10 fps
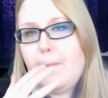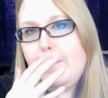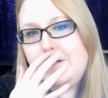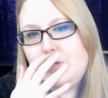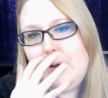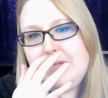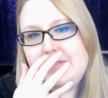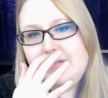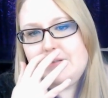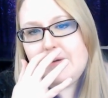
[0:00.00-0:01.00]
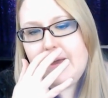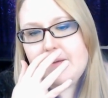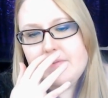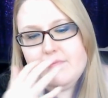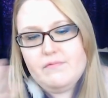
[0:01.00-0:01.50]
The choice to
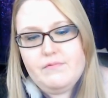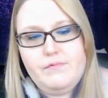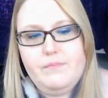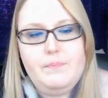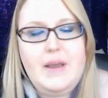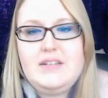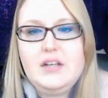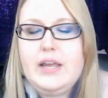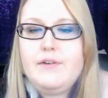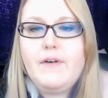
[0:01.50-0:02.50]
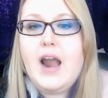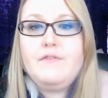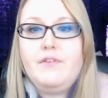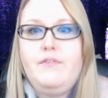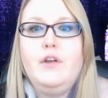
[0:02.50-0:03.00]
basically
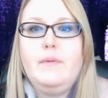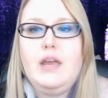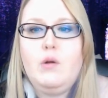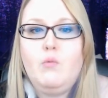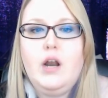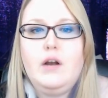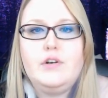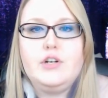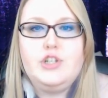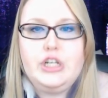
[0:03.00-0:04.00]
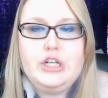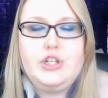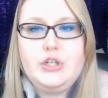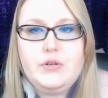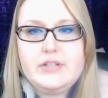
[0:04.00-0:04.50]
find fulfillment in whatever she
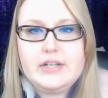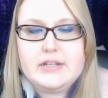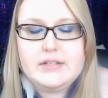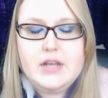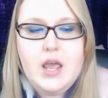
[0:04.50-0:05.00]
chooses